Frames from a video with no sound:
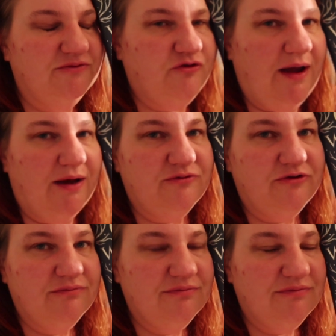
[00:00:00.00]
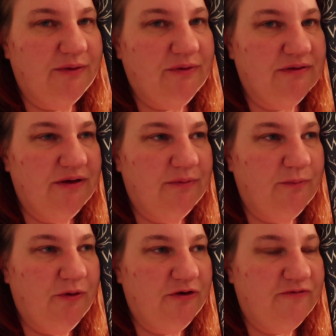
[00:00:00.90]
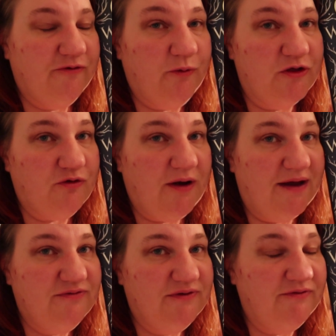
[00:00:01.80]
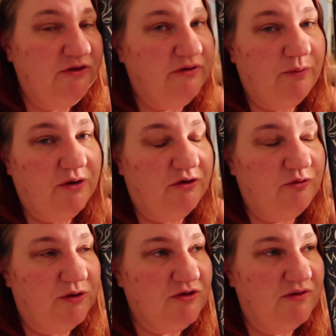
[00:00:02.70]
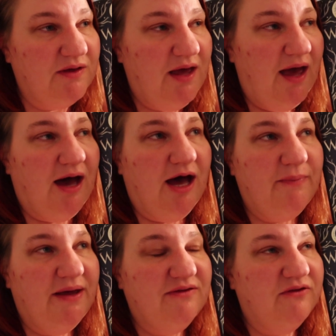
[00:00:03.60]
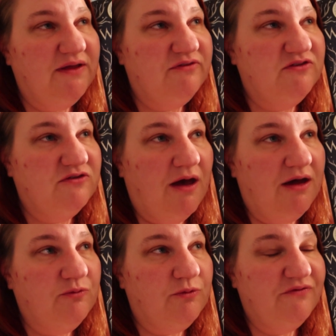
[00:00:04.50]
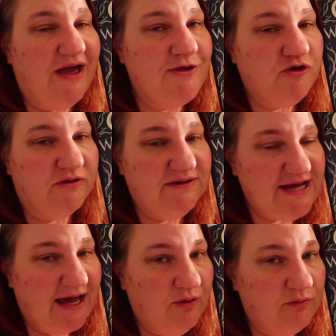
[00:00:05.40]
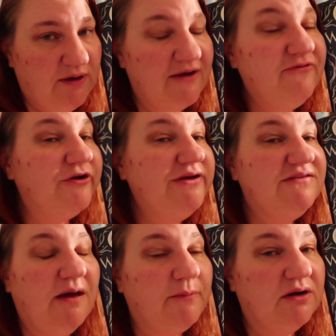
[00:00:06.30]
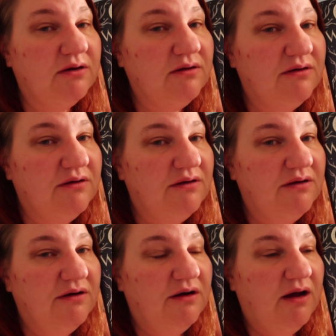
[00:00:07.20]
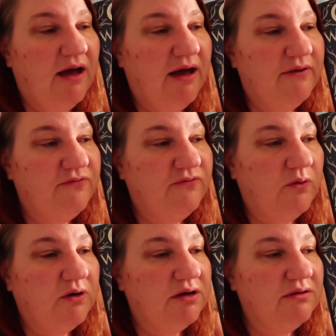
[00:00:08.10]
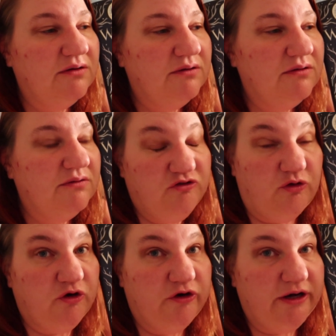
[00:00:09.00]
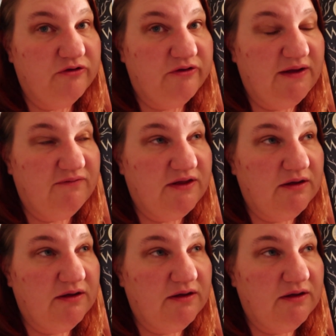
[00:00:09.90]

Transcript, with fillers: drowned they were they were murdered for witchcraft, even though they were not witches. Um, and so they've sought revenge on the town every summer uh, for 200 years, and they've